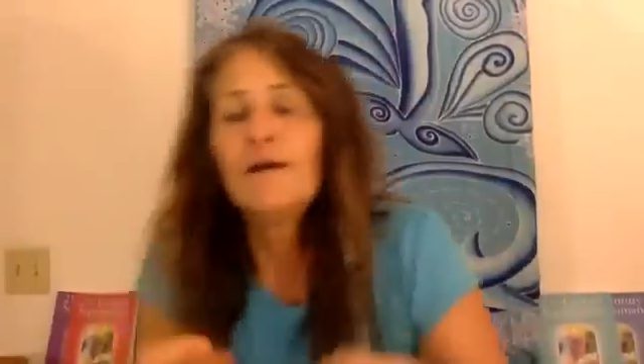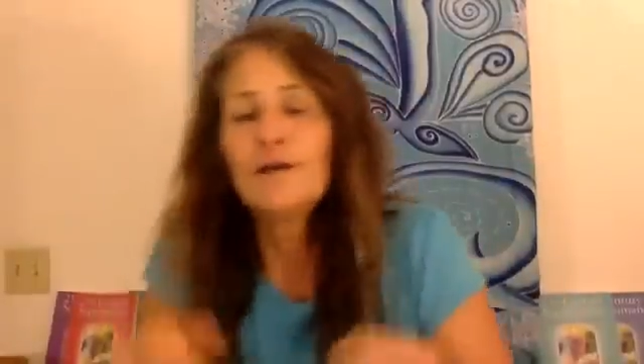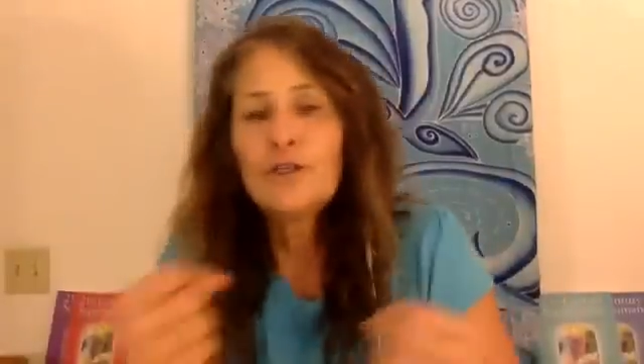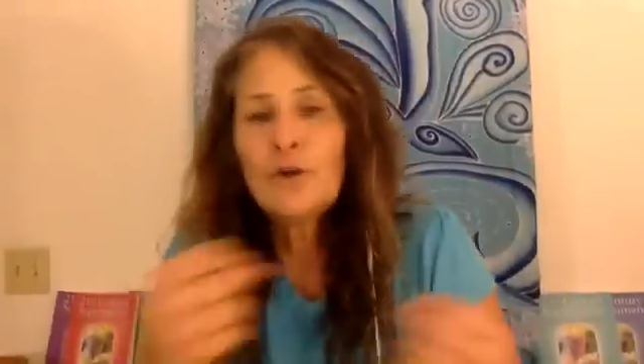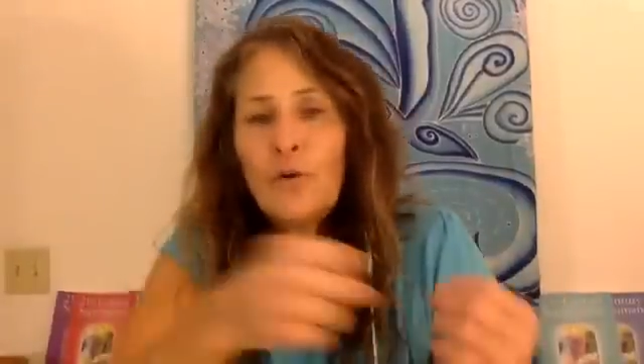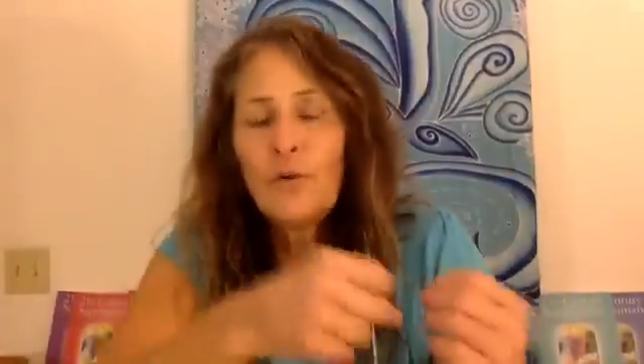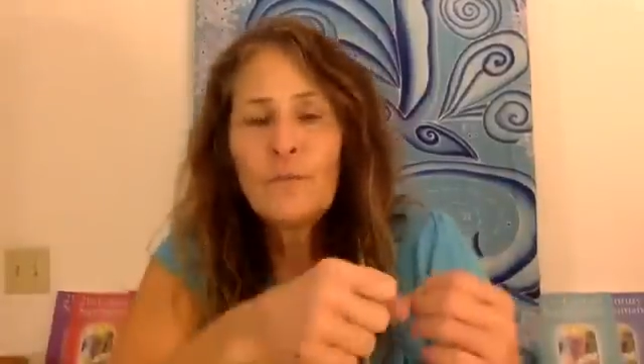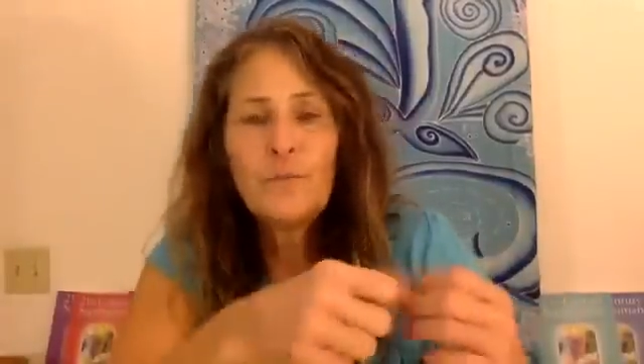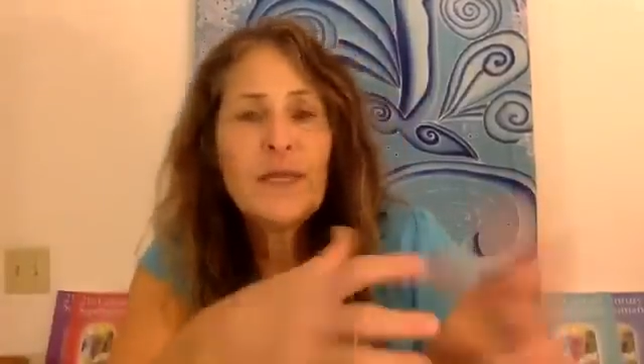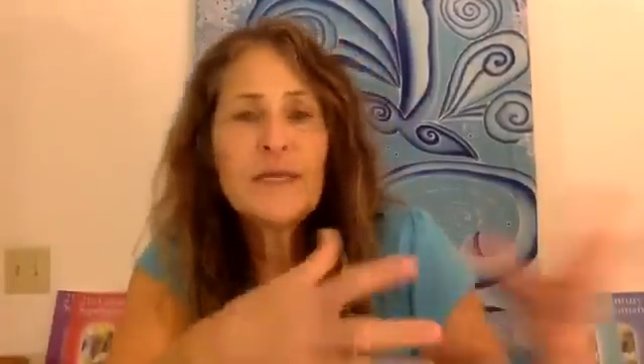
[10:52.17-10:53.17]
So
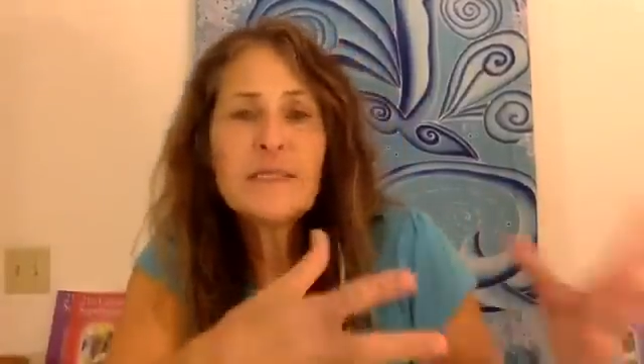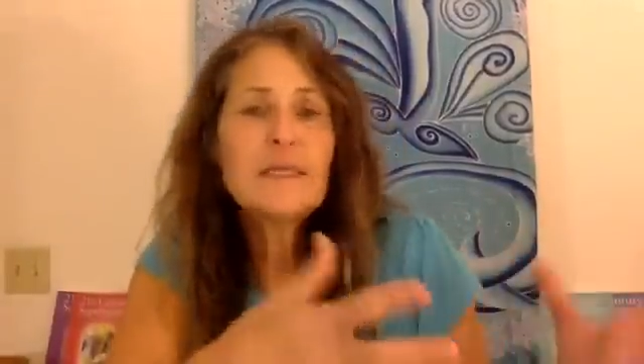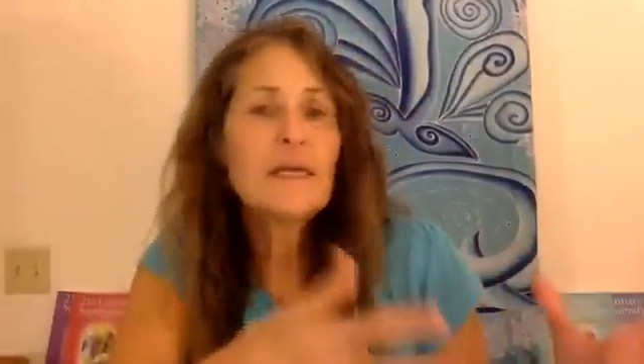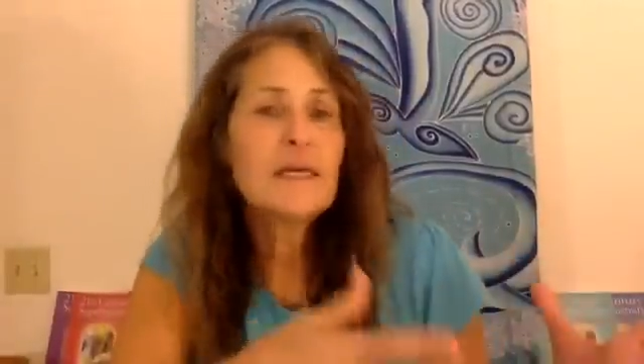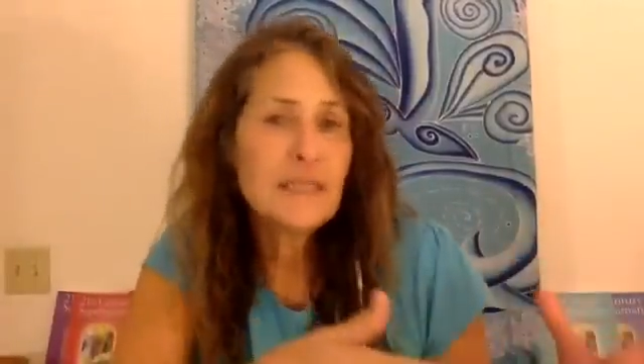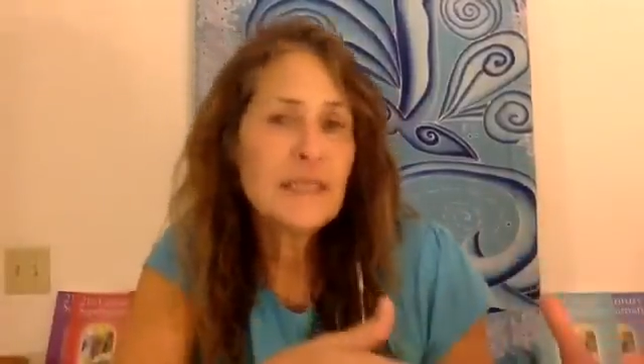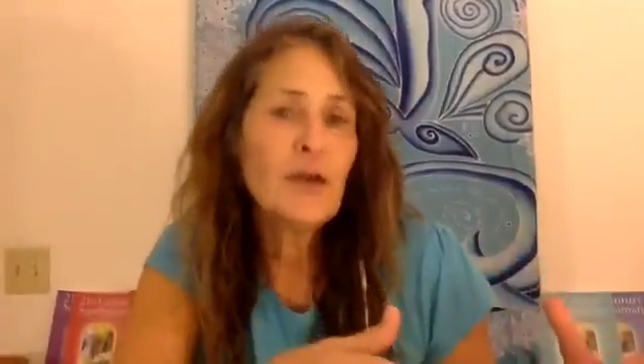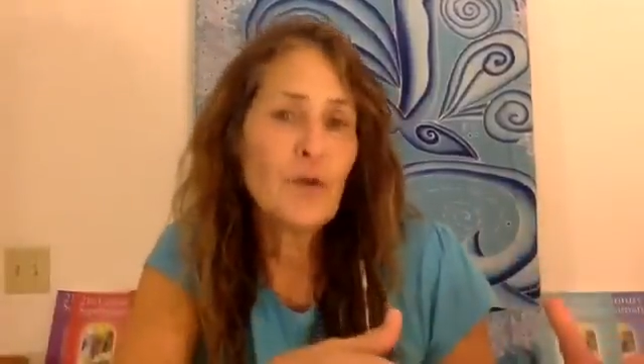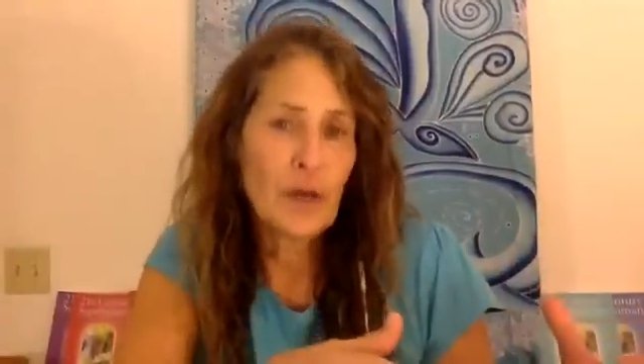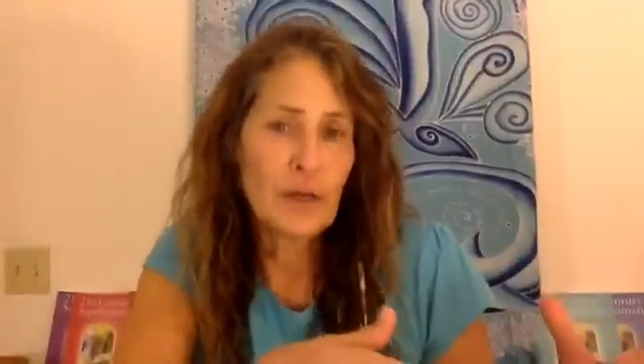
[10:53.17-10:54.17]
it isn't a
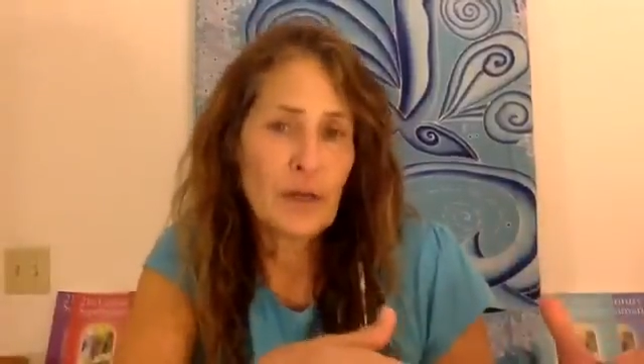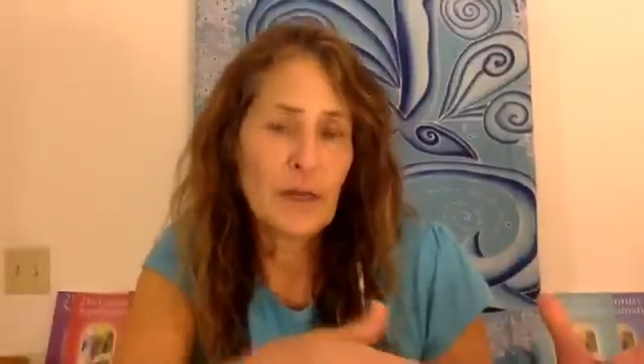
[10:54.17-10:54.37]
secret.